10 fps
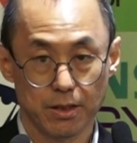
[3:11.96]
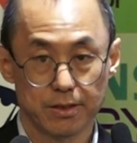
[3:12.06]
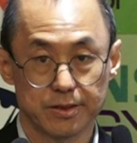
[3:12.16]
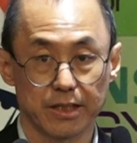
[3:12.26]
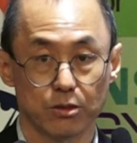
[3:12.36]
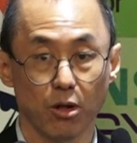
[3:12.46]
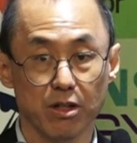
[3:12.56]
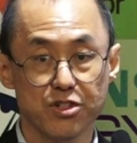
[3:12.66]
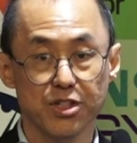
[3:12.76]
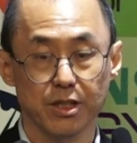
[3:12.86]

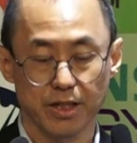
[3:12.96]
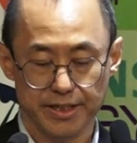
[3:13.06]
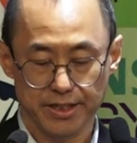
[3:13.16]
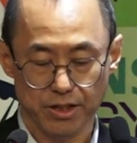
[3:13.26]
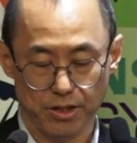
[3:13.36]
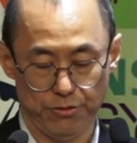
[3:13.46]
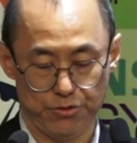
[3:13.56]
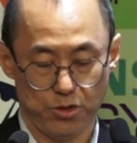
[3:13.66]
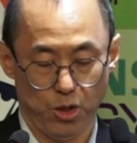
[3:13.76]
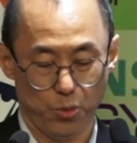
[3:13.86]
Technology learning
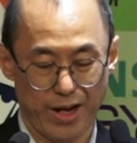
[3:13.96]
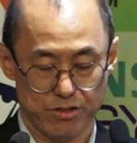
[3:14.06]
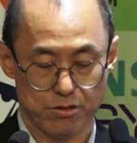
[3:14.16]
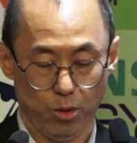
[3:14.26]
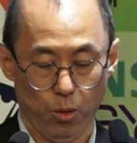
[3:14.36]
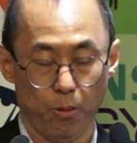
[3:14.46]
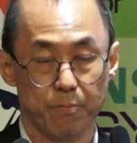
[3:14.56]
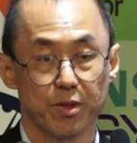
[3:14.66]
curves, or Wright's law,